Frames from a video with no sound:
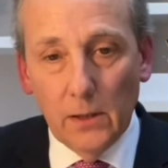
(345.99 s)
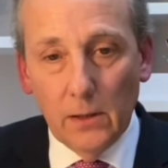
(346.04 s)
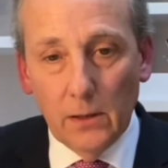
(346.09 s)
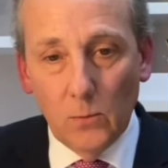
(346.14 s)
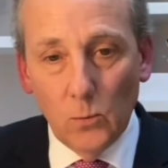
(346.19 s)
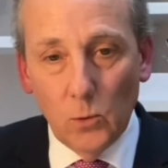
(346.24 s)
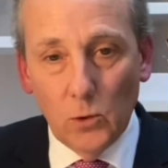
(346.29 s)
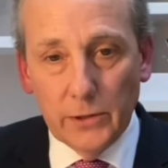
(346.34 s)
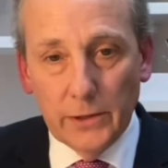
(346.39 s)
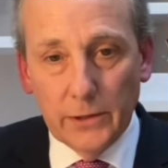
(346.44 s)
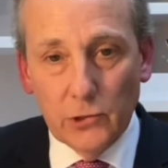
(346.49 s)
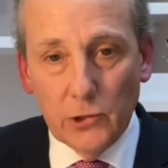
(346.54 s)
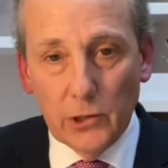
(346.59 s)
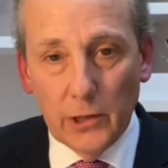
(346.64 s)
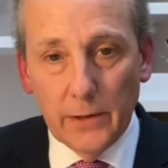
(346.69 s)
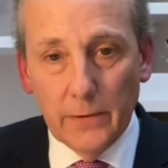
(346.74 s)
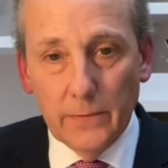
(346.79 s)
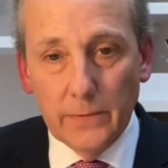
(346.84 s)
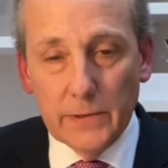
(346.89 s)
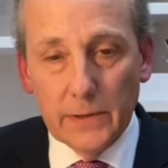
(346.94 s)
What it
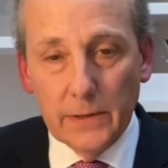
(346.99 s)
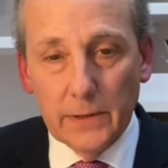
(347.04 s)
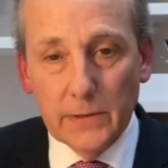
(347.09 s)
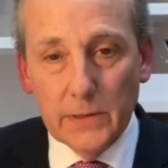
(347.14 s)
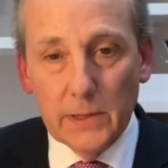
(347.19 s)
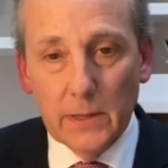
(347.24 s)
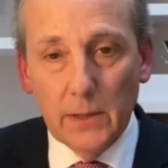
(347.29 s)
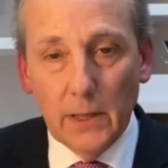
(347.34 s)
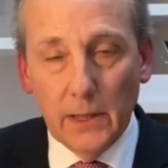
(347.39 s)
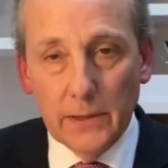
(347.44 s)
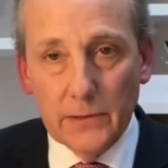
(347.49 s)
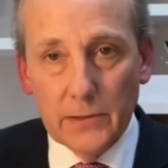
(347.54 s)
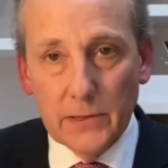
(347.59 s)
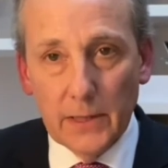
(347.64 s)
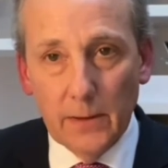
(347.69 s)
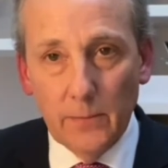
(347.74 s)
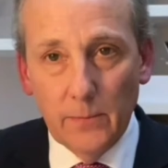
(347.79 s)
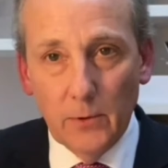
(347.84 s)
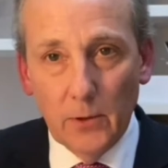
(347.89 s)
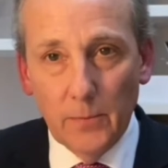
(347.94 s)
shows is
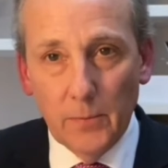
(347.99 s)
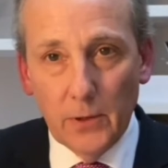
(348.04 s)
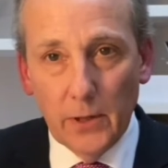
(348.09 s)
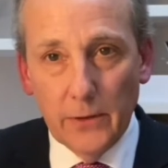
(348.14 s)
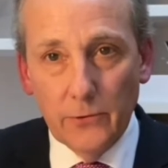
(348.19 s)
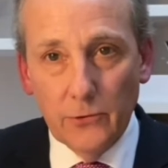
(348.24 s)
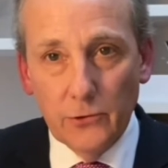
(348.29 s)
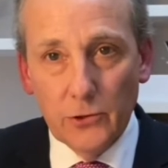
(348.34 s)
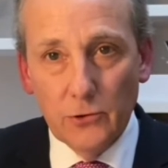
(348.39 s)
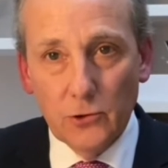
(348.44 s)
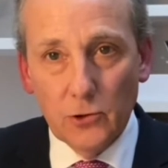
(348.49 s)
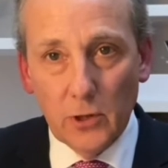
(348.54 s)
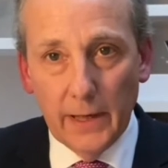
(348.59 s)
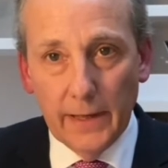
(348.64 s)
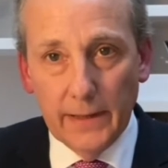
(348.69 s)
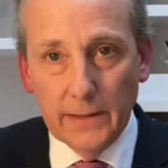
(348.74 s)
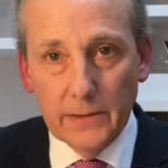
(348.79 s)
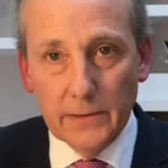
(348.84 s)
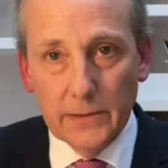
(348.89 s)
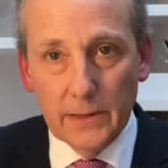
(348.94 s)
unstable approach
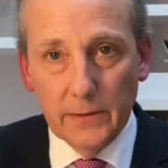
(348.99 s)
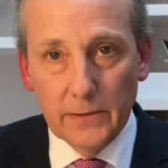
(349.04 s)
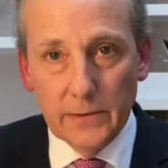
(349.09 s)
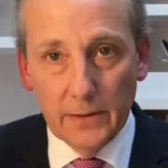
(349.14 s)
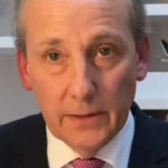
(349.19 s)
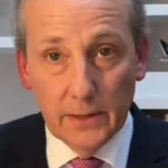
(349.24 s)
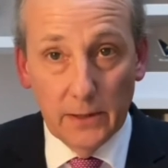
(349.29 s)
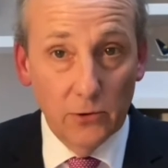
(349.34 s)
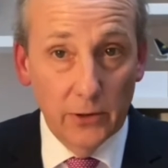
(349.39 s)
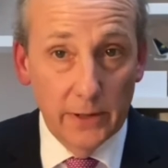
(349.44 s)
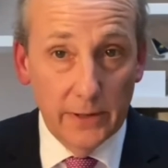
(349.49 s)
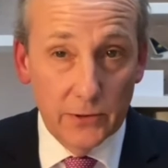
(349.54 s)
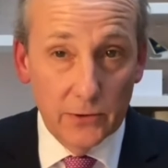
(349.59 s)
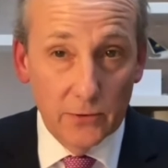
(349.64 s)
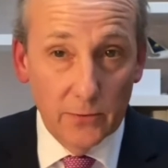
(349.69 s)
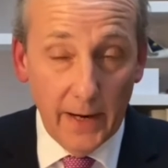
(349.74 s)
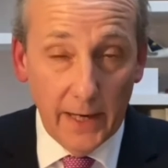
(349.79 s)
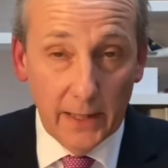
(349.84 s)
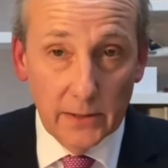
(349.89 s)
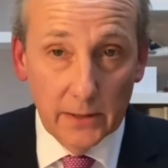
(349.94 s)
trends has increased
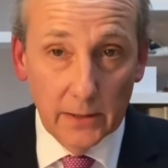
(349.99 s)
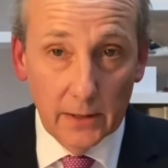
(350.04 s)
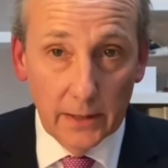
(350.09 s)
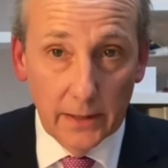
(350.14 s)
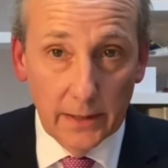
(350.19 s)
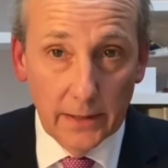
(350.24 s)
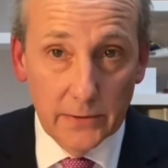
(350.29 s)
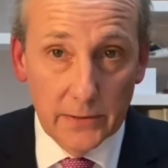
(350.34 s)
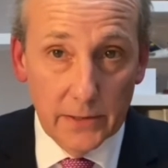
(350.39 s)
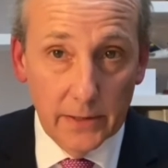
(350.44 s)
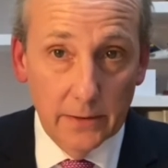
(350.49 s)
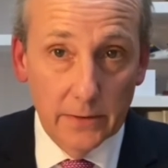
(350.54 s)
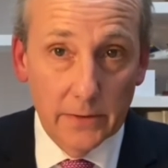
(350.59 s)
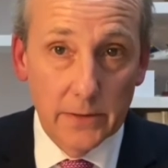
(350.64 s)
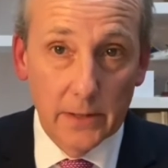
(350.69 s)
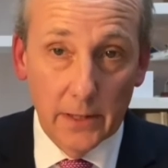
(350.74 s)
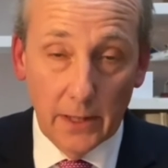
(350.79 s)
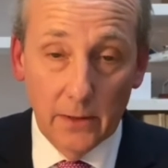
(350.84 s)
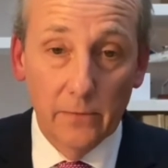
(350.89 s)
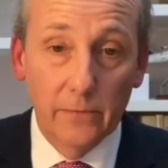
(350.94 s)
dramatically since
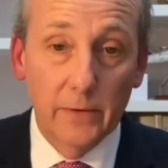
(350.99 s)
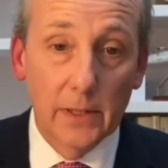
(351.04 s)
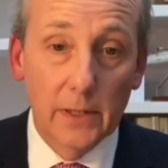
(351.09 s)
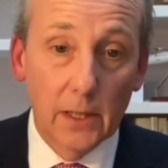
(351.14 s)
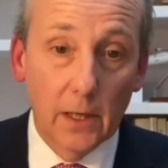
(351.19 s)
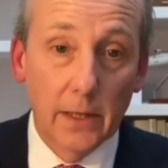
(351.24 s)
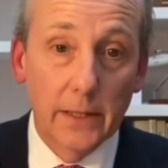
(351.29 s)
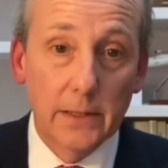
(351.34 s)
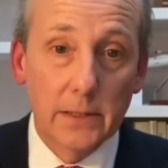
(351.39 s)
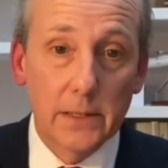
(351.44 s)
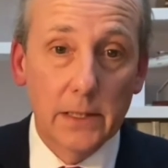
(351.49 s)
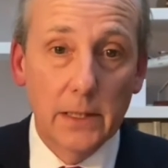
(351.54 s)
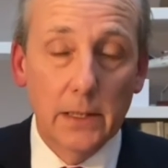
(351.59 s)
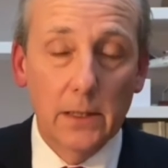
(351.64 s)
COVID-19.